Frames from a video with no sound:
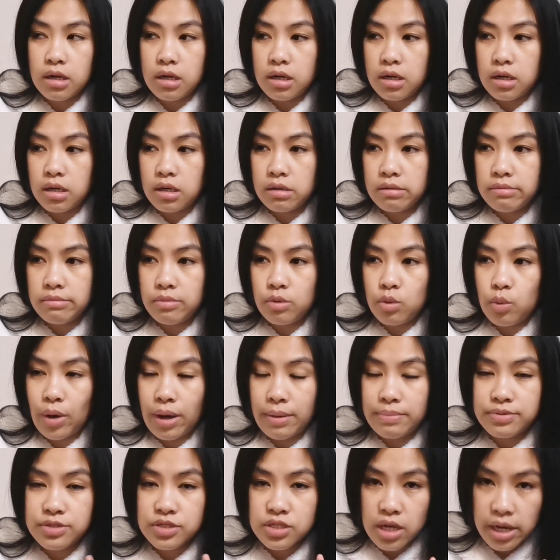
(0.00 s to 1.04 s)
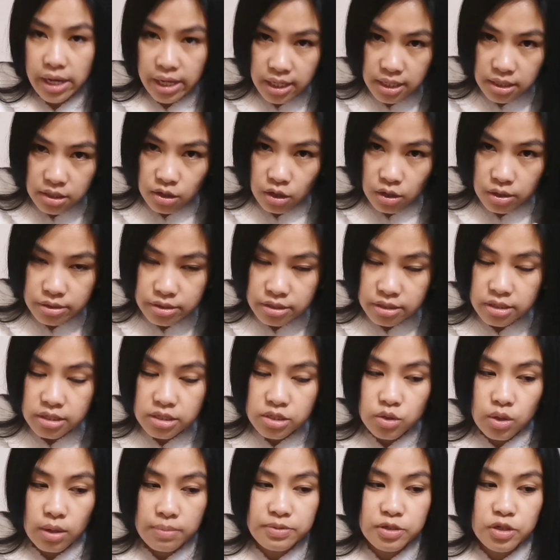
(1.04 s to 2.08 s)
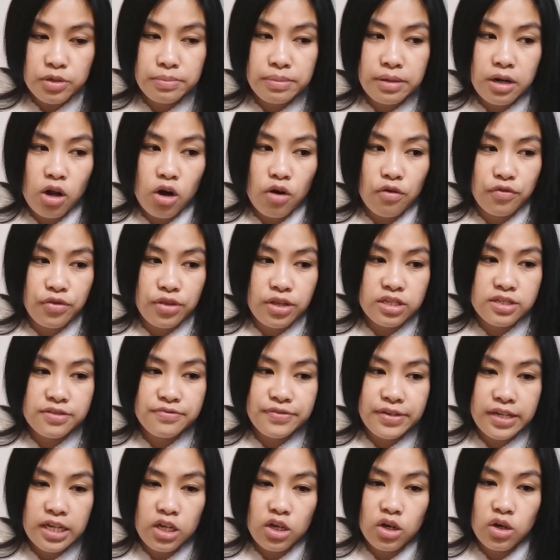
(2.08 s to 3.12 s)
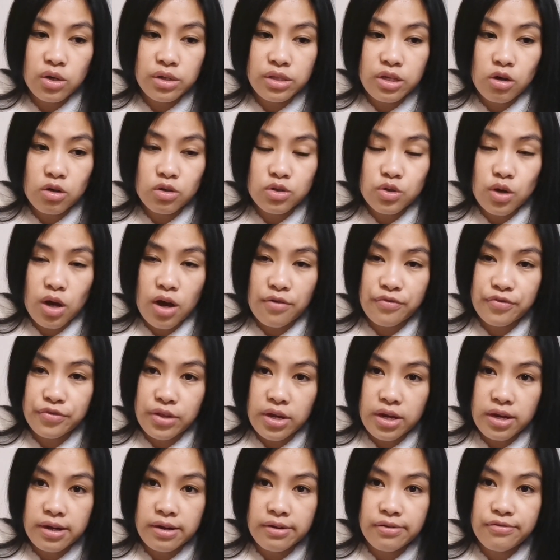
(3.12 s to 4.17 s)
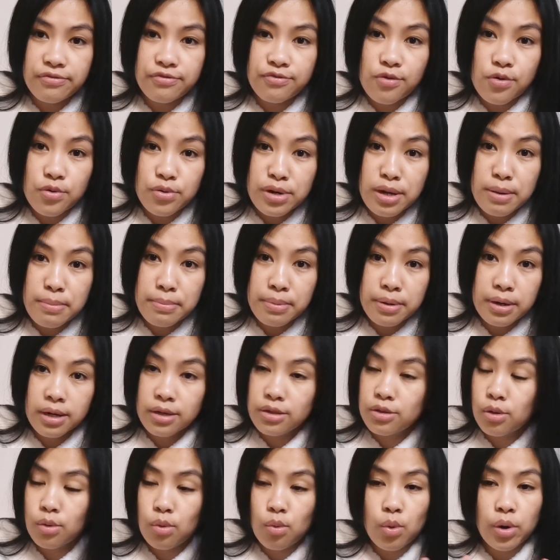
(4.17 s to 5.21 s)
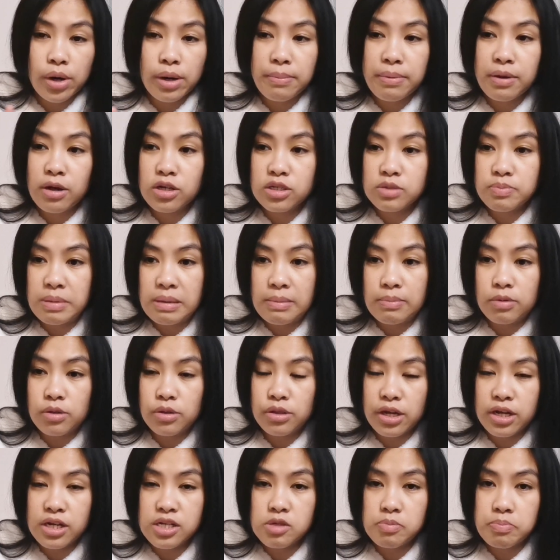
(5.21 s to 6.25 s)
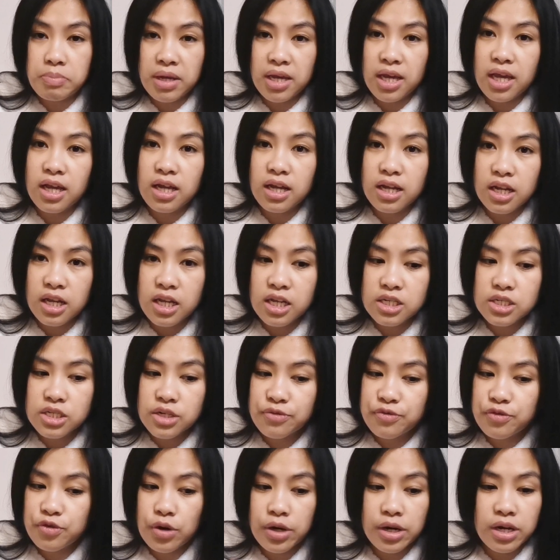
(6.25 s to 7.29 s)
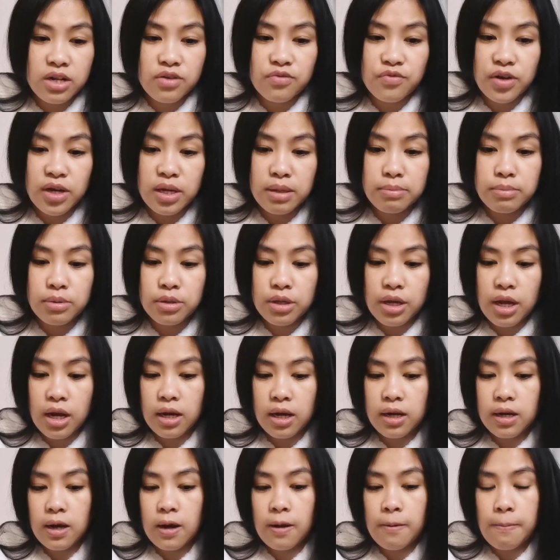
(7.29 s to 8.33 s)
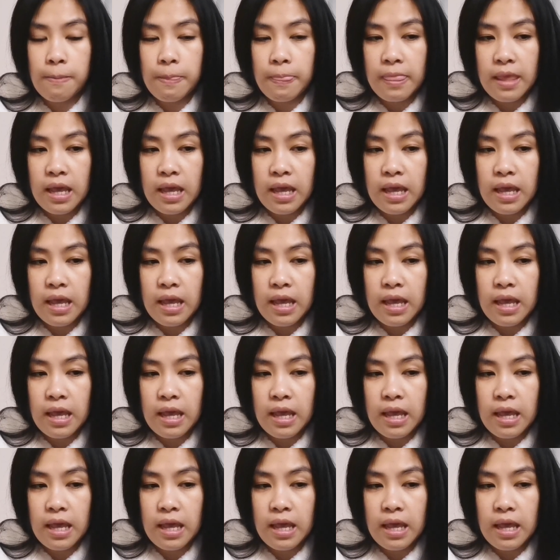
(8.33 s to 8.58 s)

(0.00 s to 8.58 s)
um, website on the description below of this video. They also have their phone number. Don't worry because people there speak English if you are living in Bulgaria.